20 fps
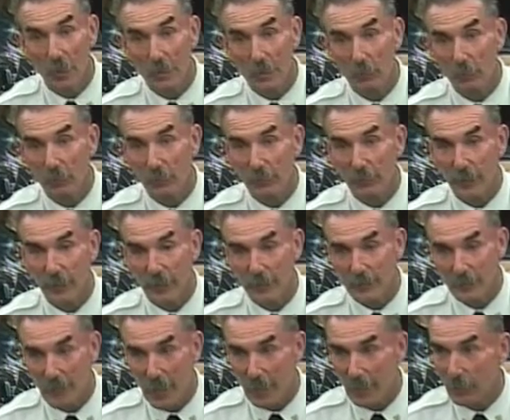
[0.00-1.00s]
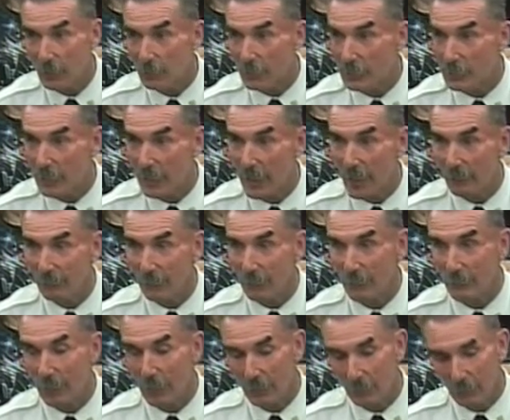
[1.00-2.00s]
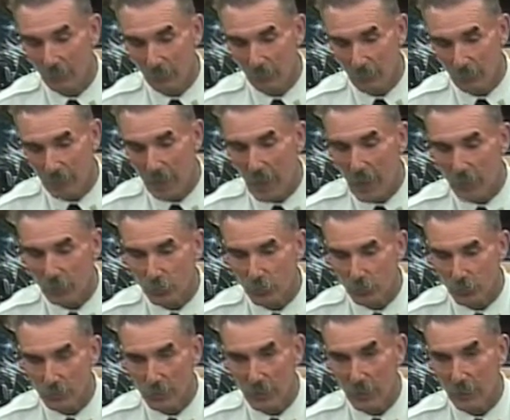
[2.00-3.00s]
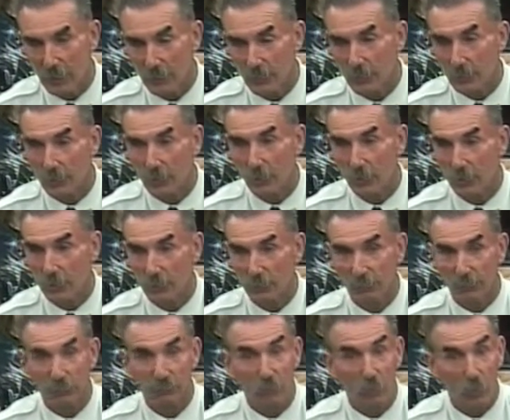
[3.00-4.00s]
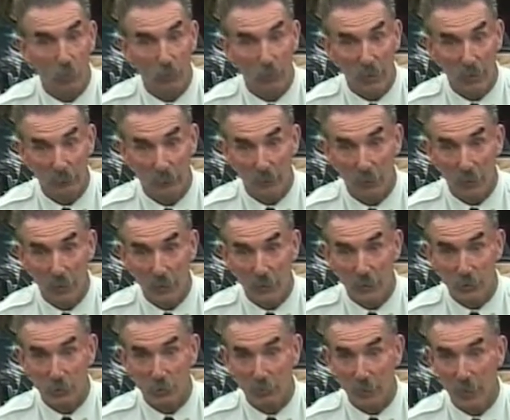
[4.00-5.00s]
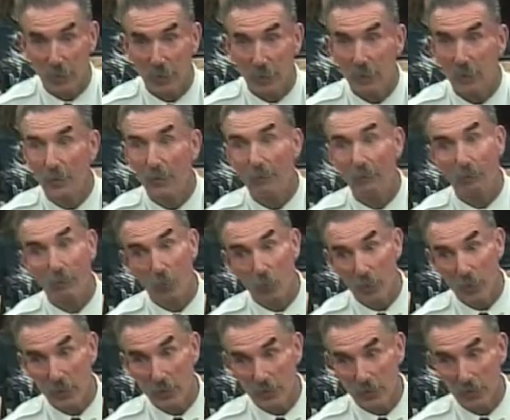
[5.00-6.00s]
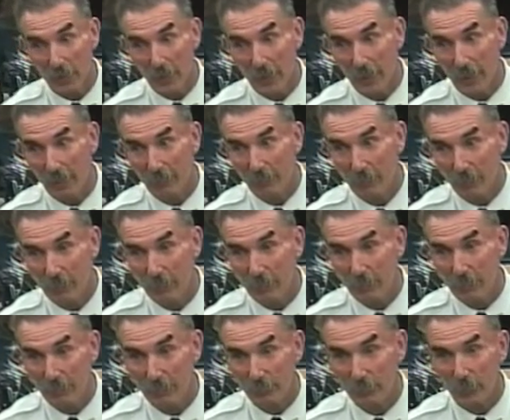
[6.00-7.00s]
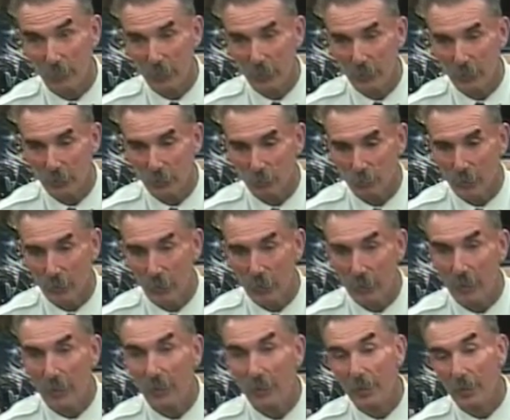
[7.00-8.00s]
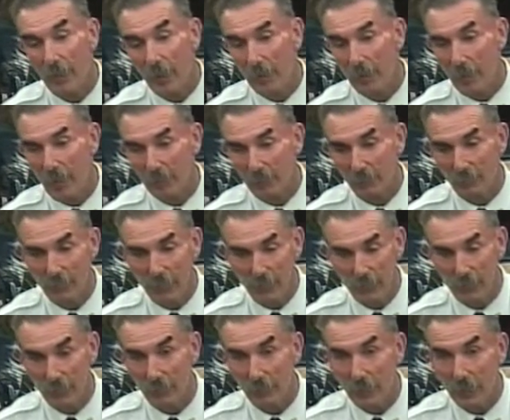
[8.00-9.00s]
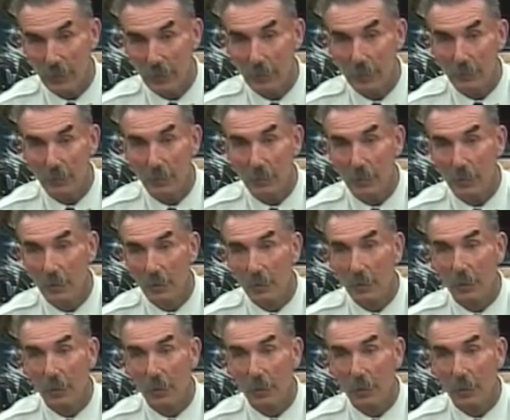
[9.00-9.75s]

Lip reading: I don't think that it's adequate staffing. The national standard calls for 4 people on each rig. We currently have 3 people on each rig, and we have a very lean